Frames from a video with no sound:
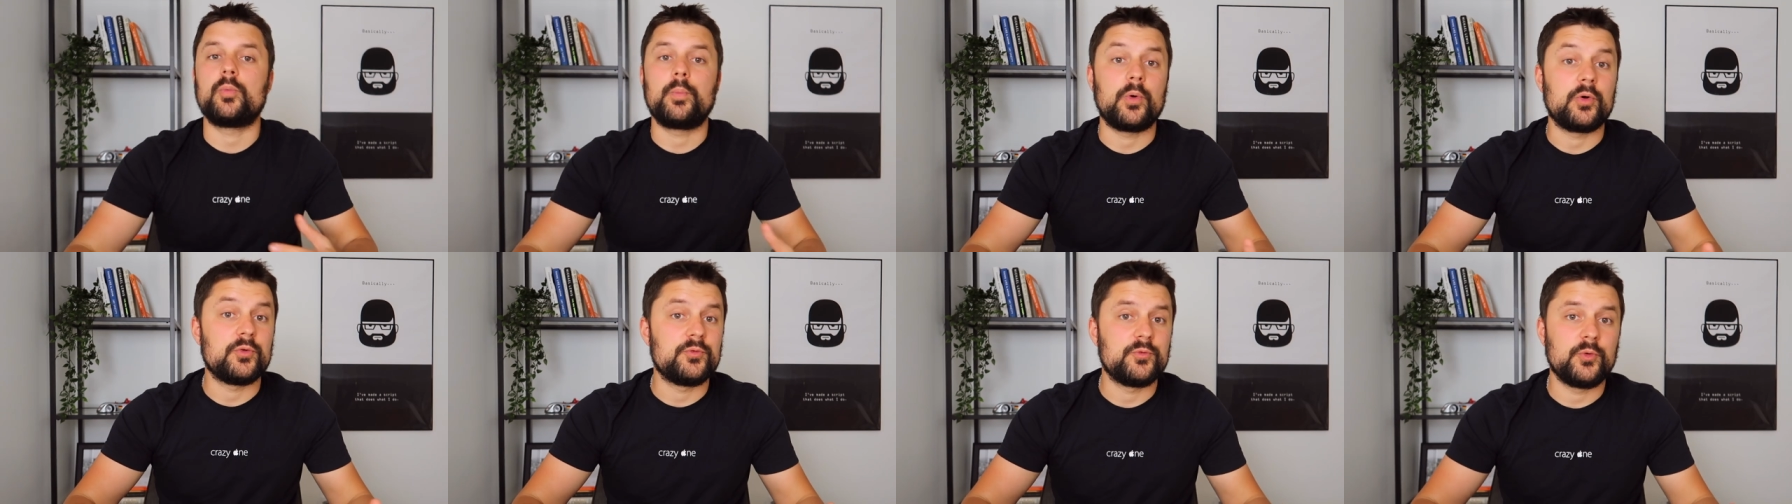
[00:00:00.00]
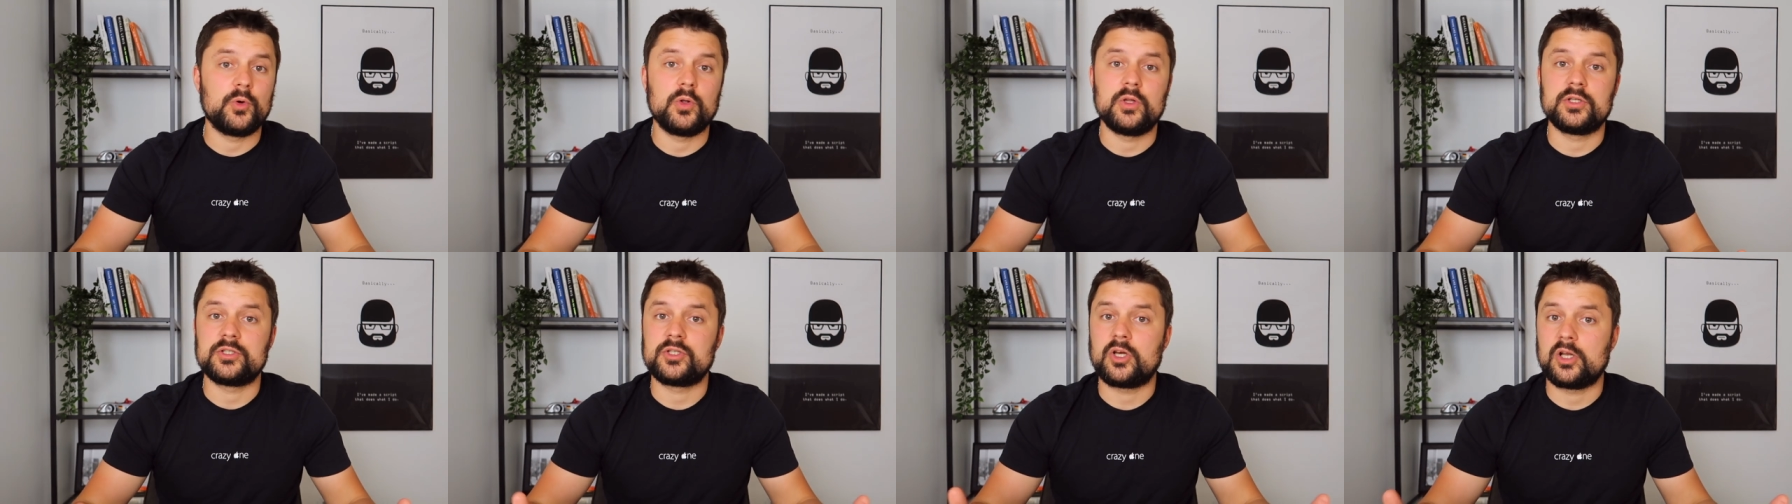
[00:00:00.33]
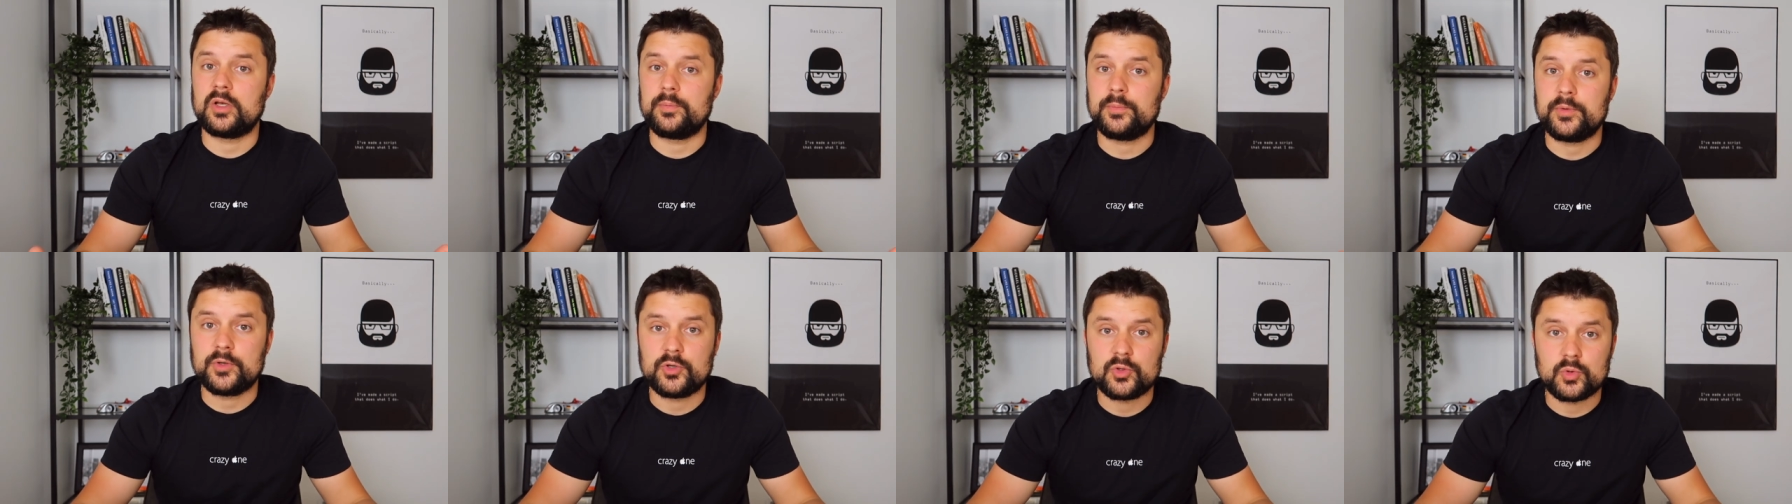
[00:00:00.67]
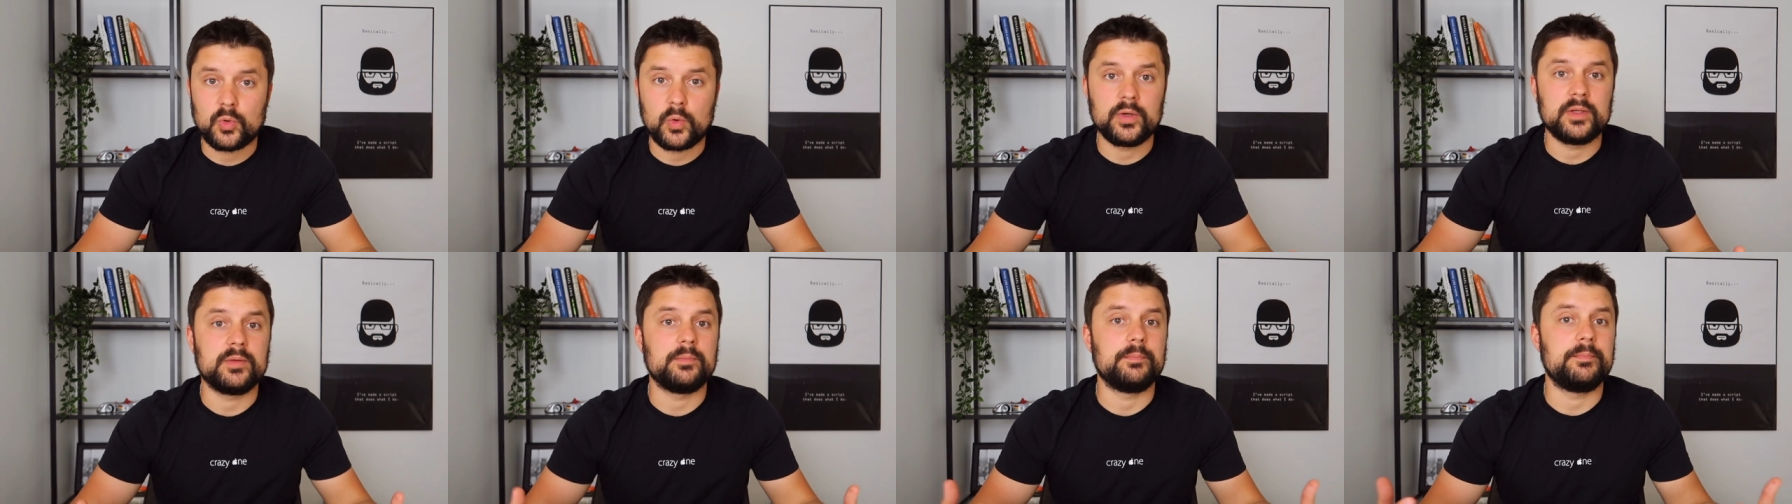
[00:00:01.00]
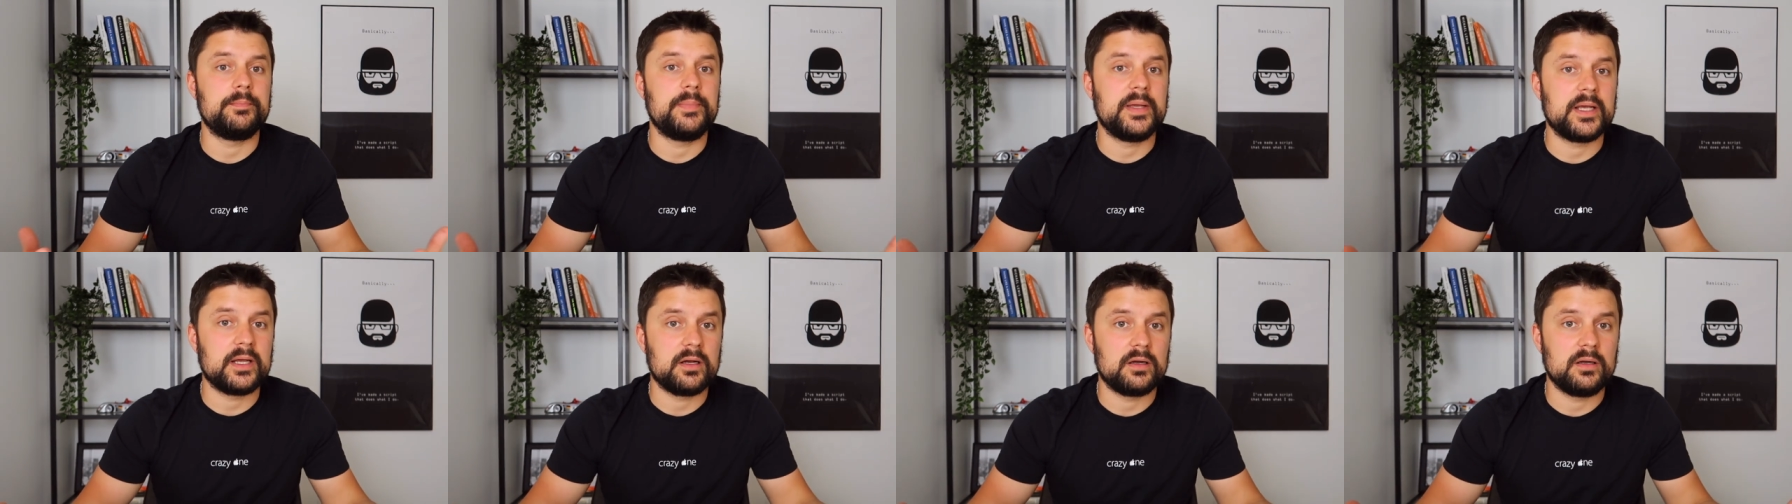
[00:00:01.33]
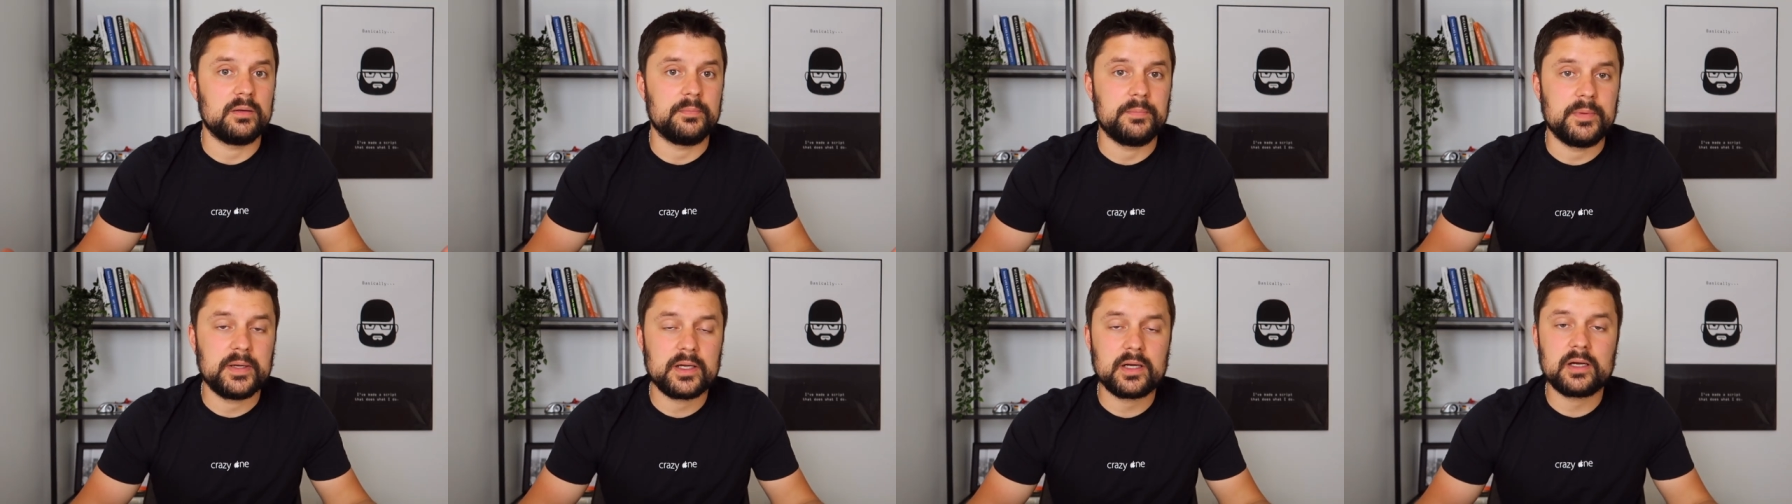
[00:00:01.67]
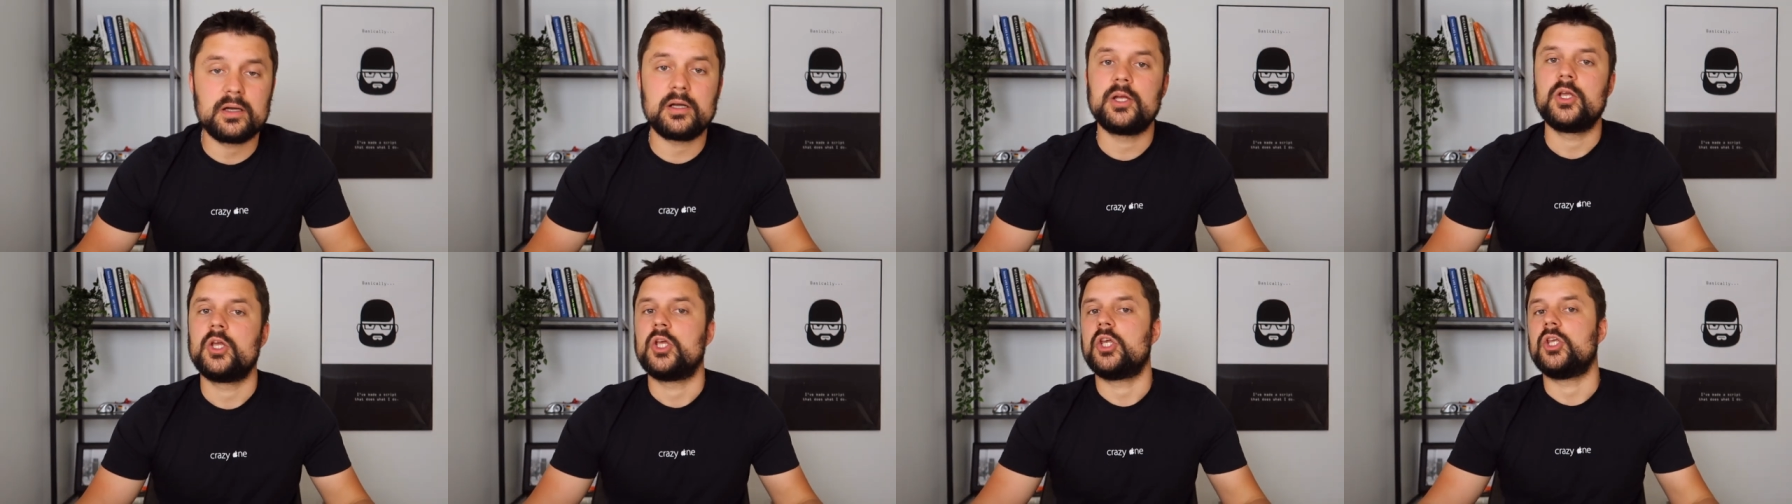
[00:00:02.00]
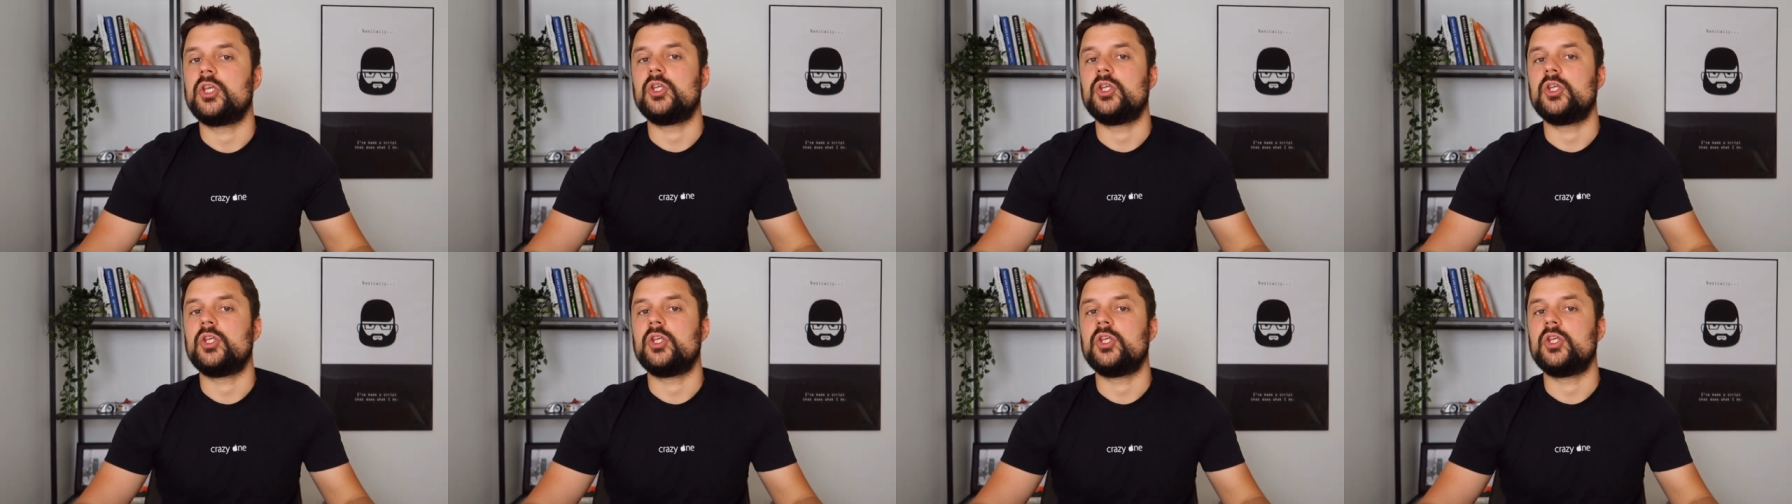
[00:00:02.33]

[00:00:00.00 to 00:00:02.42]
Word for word: portfolio is going to be growing bigger and bigger,